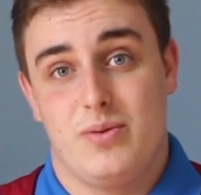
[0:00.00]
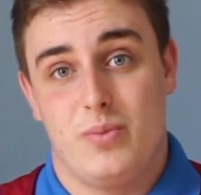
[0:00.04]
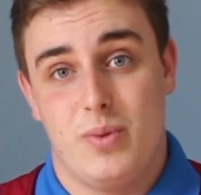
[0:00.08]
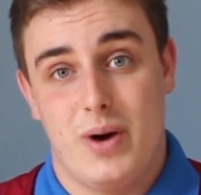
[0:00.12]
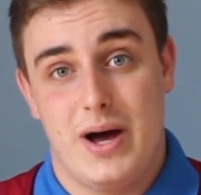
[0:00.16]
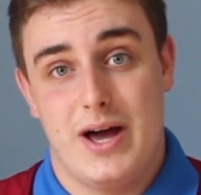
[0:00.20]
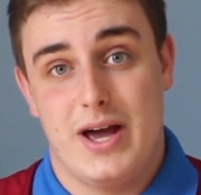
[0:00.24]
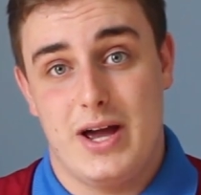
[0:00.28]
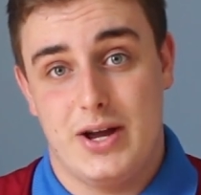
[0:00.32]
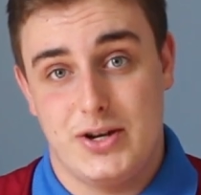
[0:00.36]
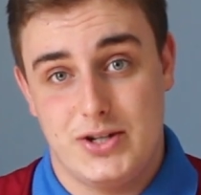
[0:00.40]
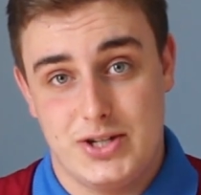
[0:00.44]

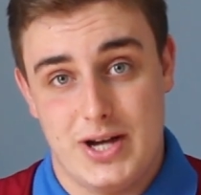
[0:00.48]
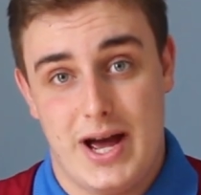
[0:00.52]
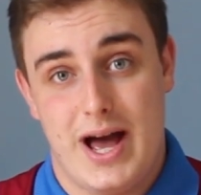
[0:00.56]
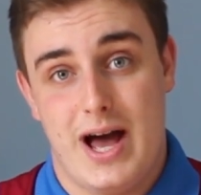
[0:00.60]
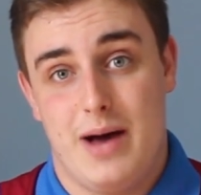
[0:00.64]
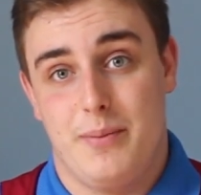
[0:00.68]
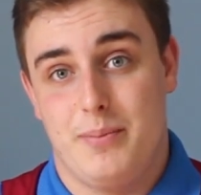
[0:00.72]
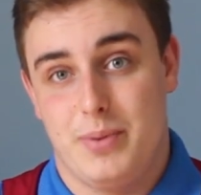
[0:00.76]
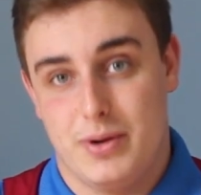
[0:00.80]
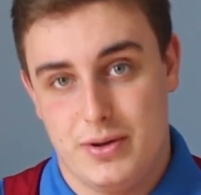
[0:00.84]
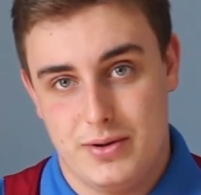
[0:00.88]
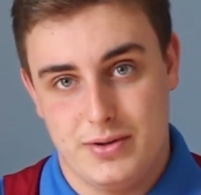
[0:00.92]
wage
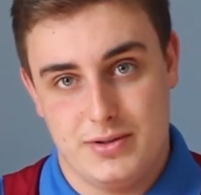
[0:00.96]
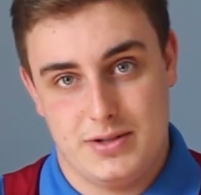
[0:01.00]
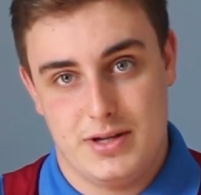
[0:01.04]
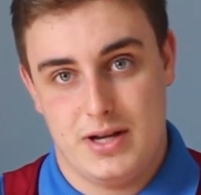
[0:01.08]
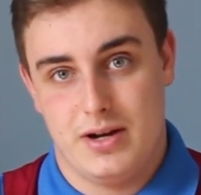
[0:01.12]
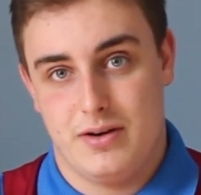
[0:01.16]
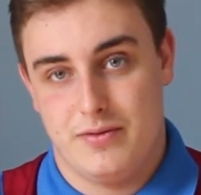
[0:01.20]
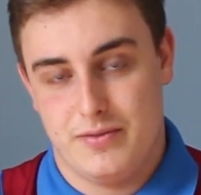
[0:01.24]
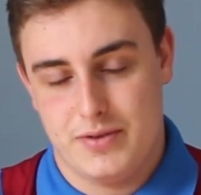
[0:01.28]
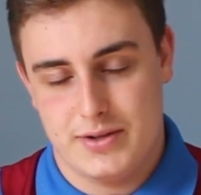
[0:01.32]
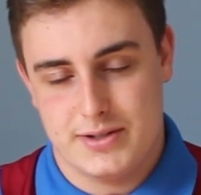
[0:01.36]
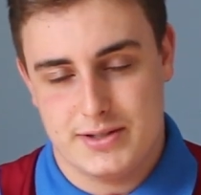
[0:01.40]
at Blues than
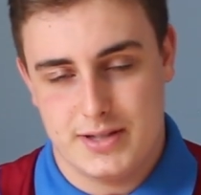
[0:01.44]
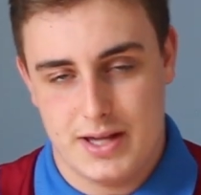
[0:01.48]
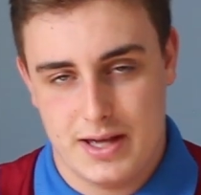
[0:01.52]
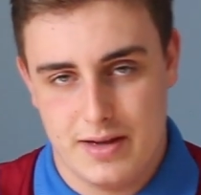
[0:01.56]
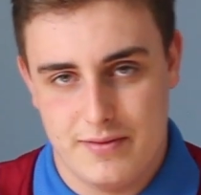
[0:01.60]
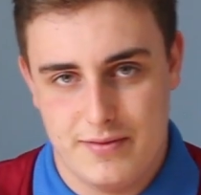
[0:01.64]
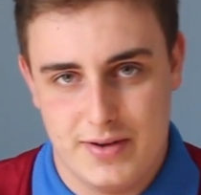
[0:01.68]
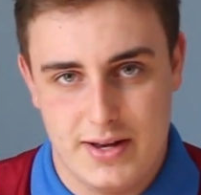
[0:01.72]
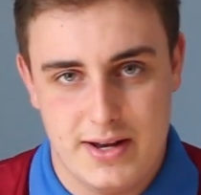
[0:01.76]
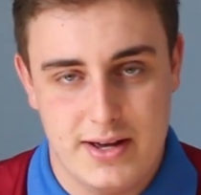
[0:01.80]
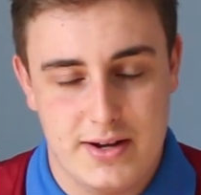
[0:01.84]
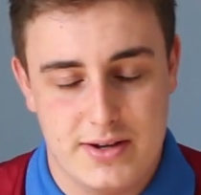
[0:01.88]
obviously
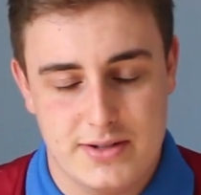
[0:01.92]
at Villa,